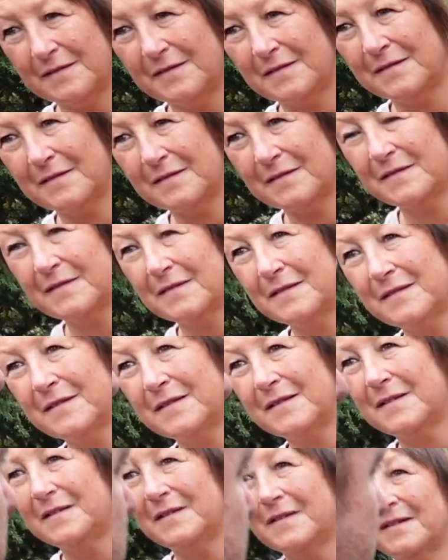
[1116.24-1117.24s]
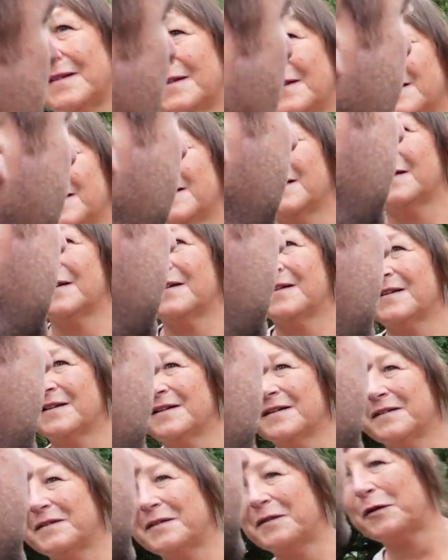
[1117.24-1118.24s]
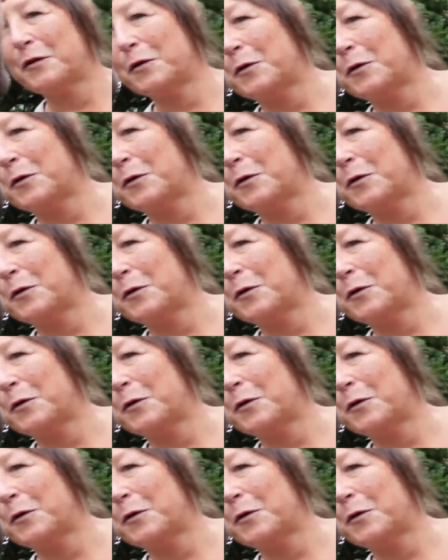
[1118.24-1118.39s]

doing something down there. Where? Tying it there.